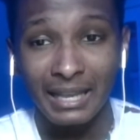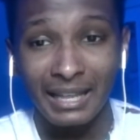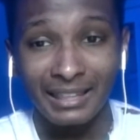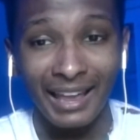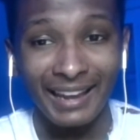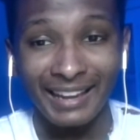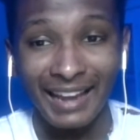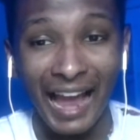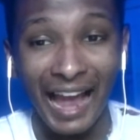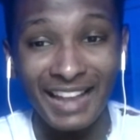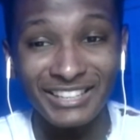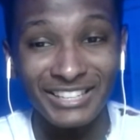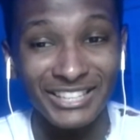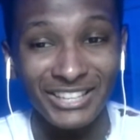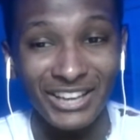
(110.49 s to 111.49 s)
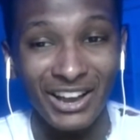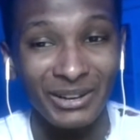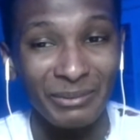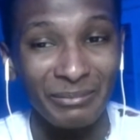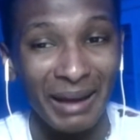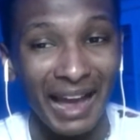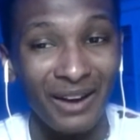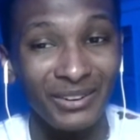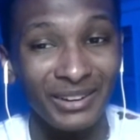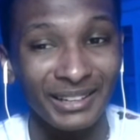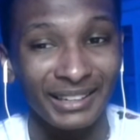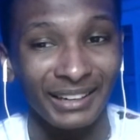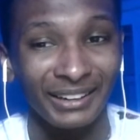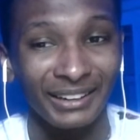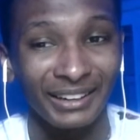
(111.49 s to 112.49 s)
Like, I just saw him out of
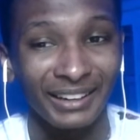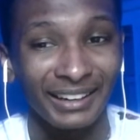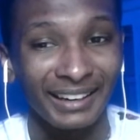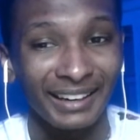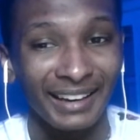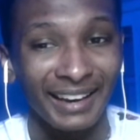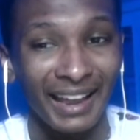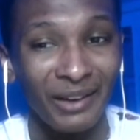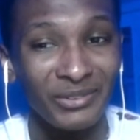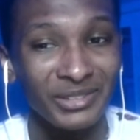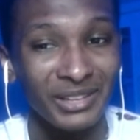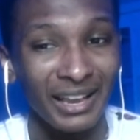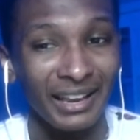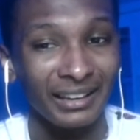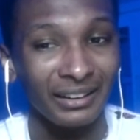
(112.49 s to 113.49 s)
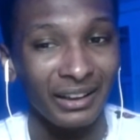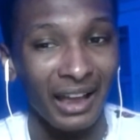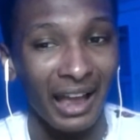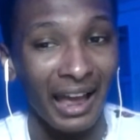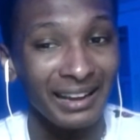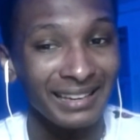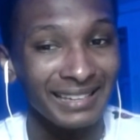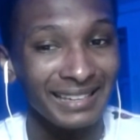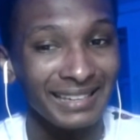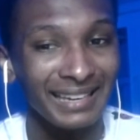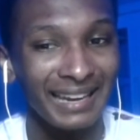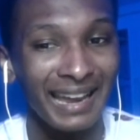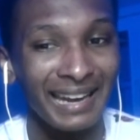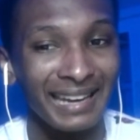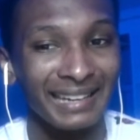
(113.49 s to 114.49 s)
there. I was like, how did he get
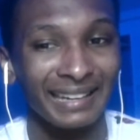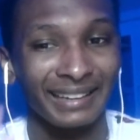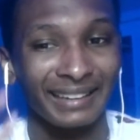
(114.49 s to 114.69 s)
out of there?